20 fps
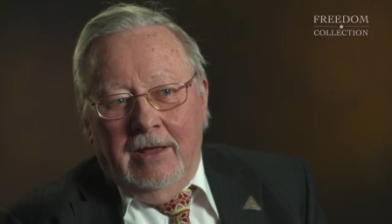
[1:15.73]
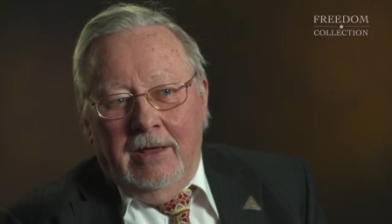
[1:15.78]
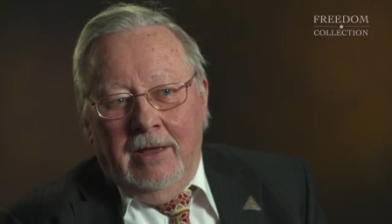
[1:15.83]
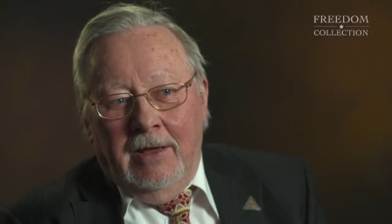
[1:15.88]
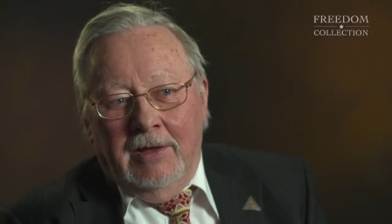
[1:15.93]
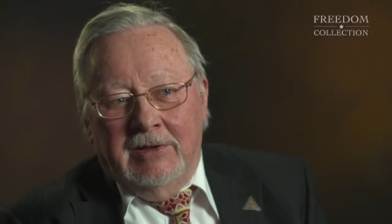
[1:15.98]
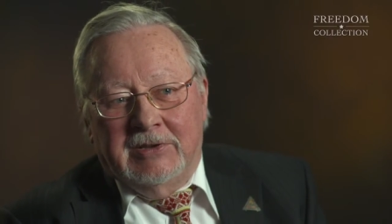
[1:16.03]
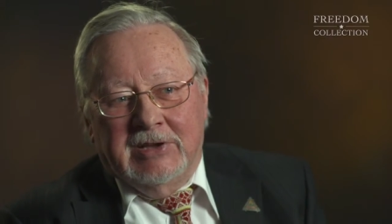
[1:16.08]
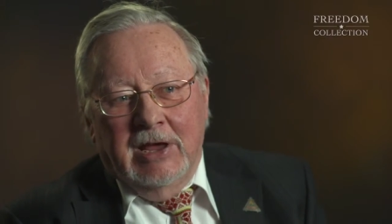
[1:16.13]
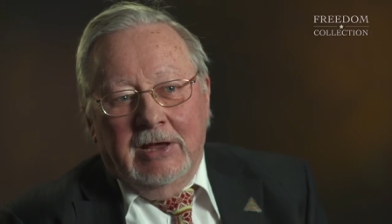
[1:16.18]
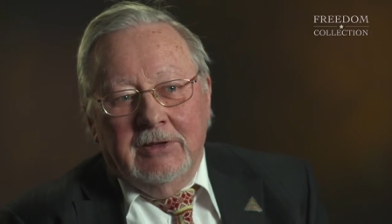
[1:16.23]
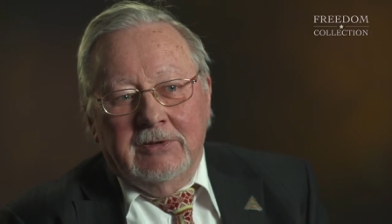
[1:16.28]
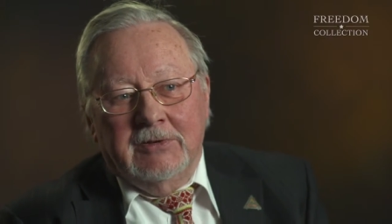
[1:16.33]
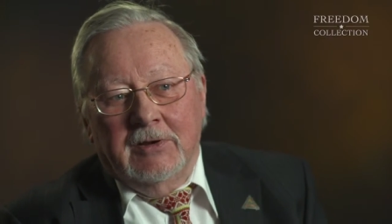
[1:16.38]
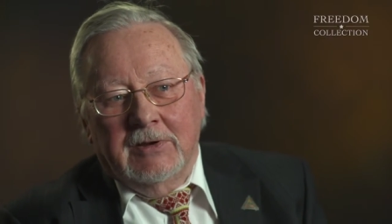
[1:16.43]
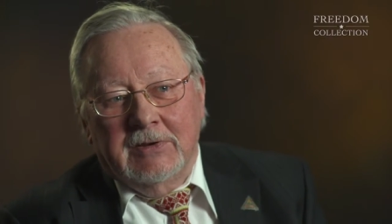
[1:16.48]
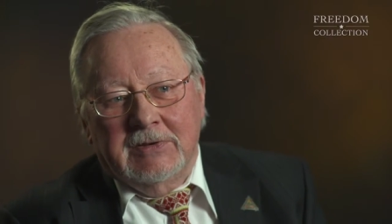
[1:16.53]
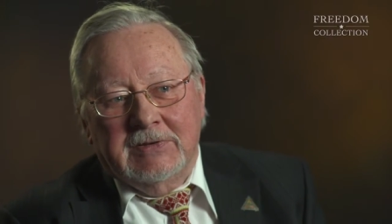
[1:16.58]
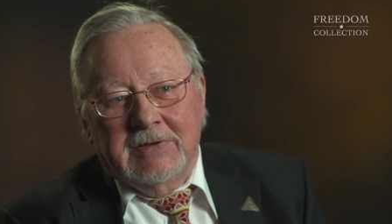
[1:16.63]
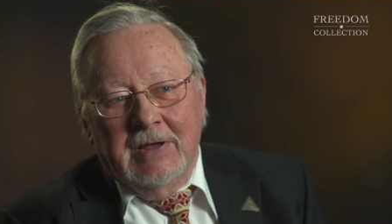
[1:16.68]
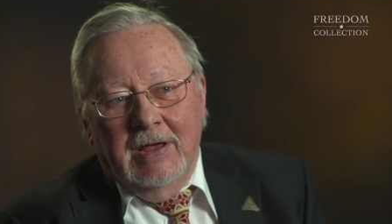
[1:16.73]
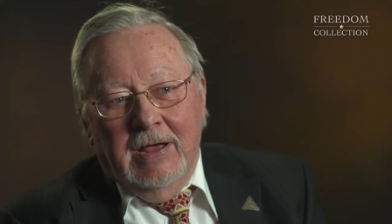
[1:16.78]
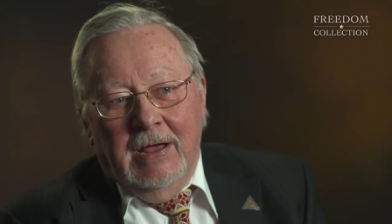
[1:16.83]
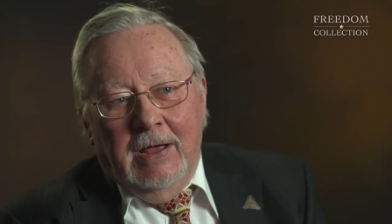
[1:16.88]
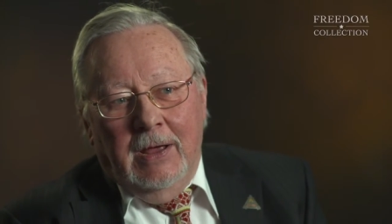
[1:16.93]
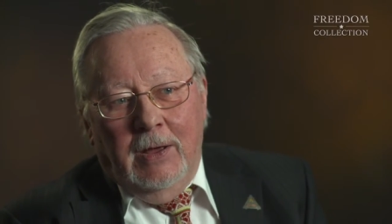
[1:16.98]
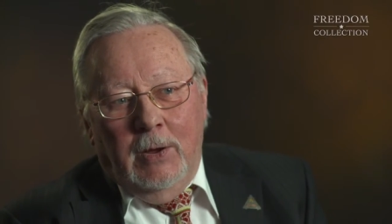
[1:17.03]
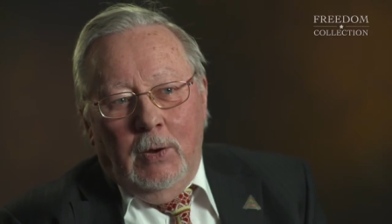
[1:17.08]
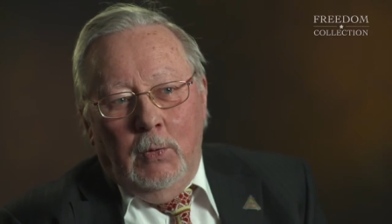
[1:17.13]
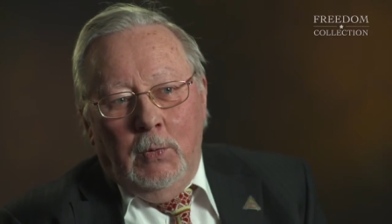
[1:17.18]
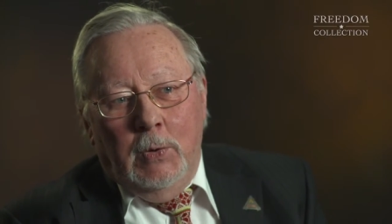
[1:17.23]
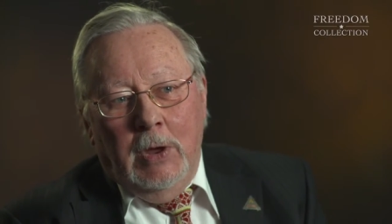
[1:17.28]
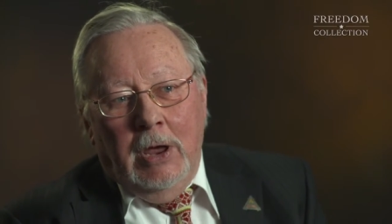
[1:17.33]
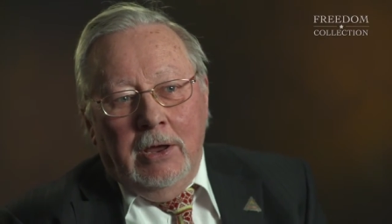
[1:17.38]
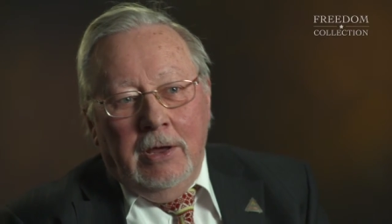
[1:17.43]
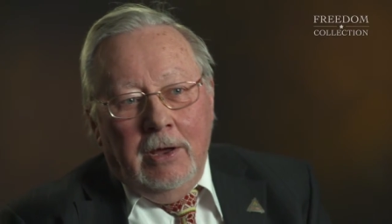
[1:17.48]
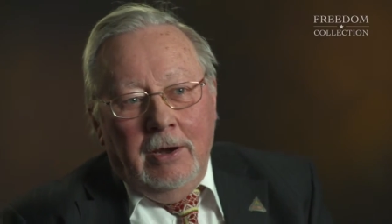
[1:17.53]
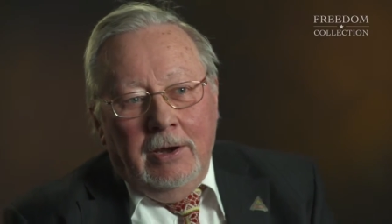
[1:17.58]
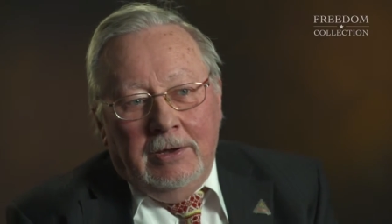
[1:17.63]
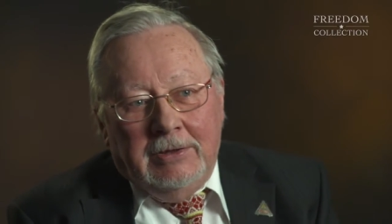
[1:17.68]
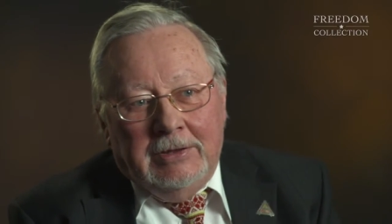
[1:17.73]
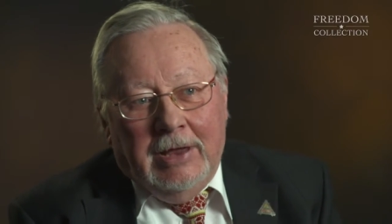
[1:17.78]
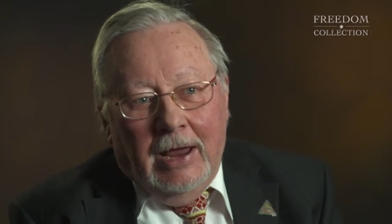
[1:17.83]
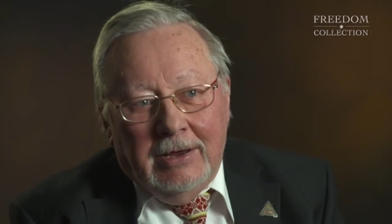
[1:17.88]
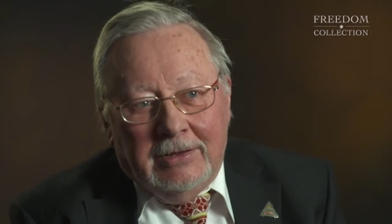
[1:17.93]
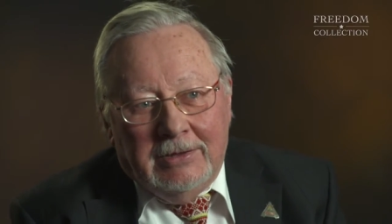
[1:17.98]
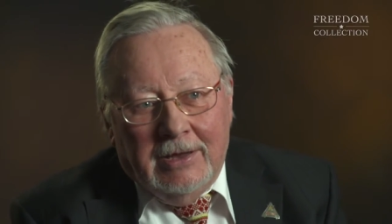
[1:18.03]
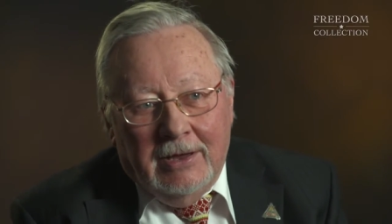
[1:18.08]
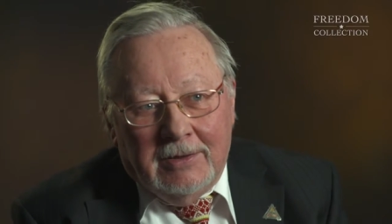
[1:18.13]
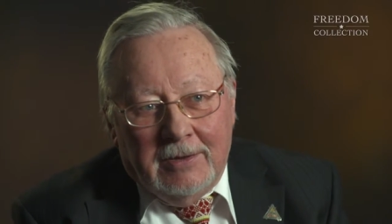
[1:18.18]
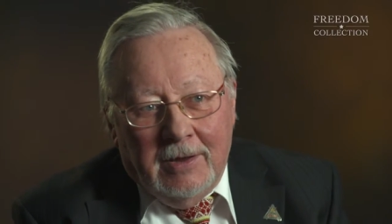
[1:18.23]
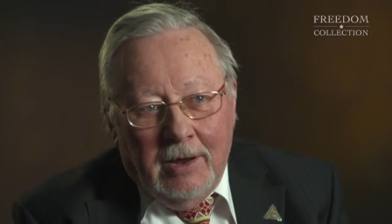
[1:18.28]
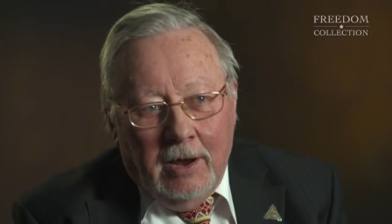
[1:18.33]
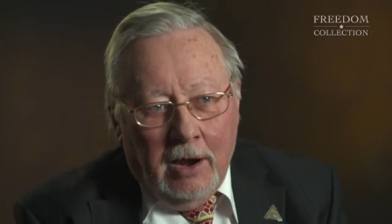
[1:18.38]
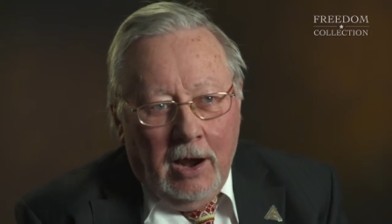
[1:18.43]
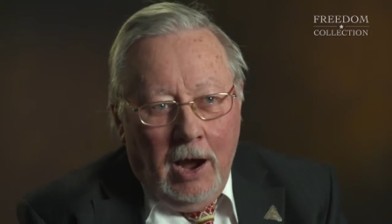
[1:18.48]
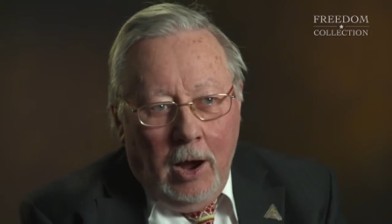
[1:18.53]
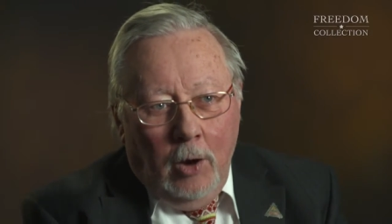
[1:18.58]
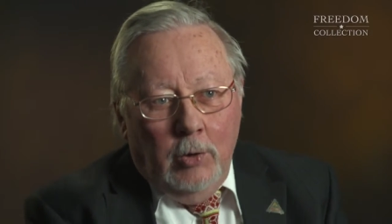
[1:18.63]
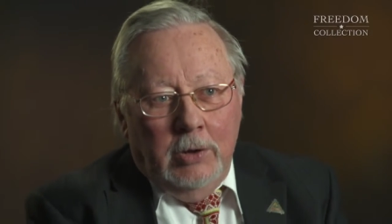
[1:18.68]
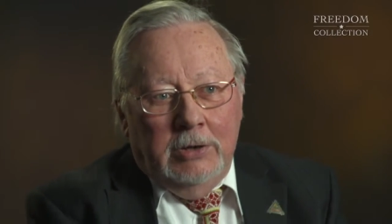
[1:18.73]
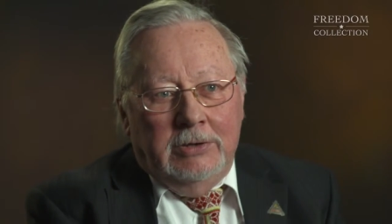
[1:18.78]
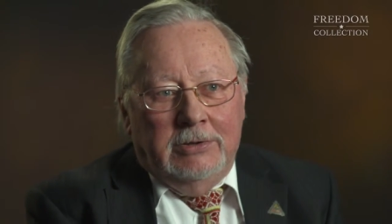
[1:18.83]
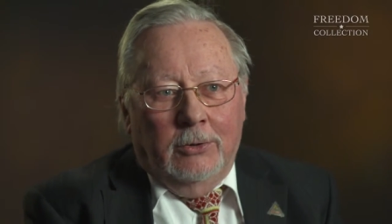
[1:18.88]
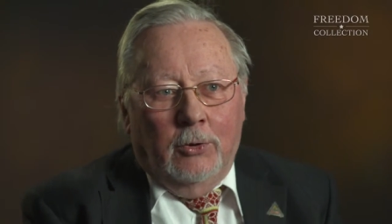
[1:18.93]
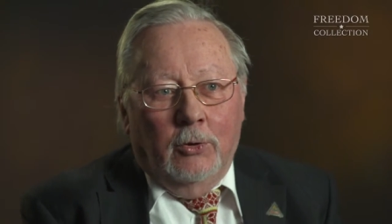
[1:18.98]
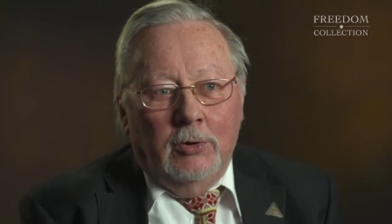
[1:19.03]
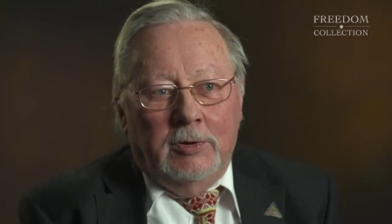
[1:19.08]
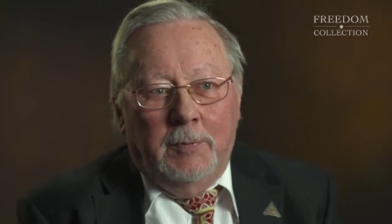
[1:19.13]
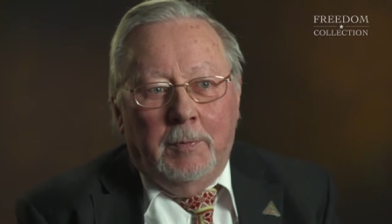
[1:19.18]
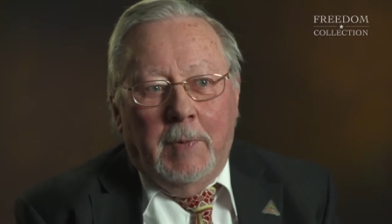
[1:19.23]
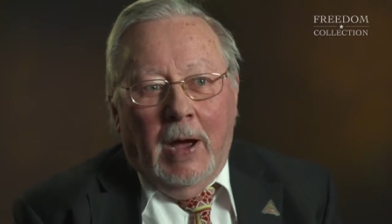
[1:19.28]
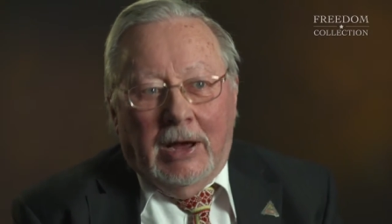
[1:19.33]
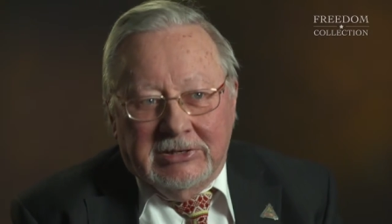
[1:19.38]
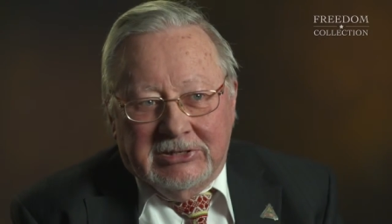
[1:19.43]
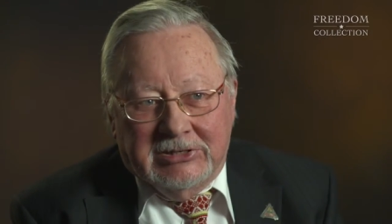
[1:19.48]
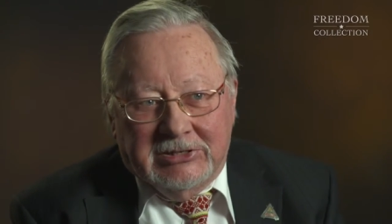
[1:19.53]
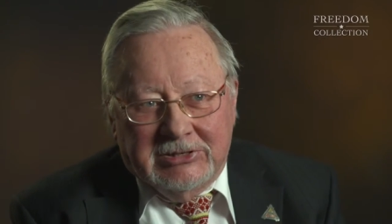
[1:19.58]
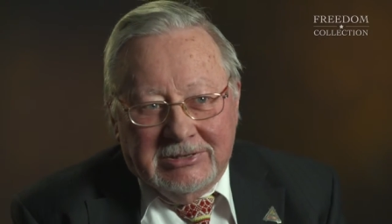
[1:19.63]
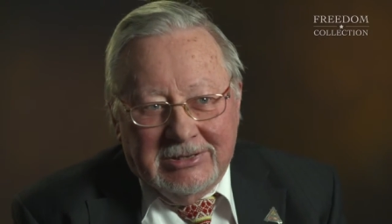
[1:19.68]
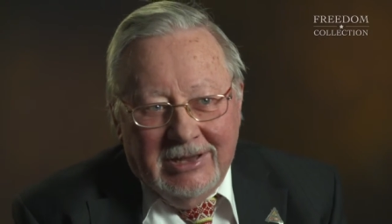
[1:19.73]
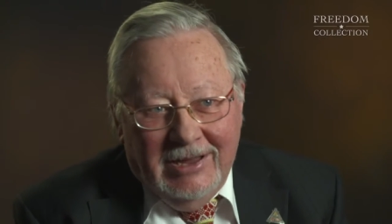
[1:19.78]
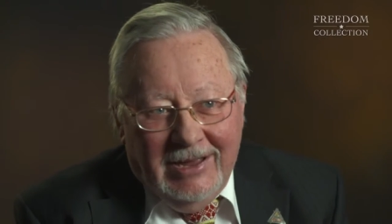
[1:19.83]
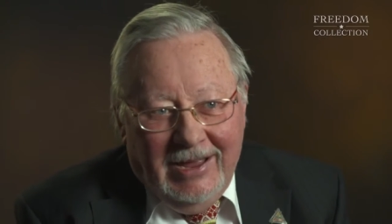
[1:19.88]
Uh, censors were irritated how it could pass,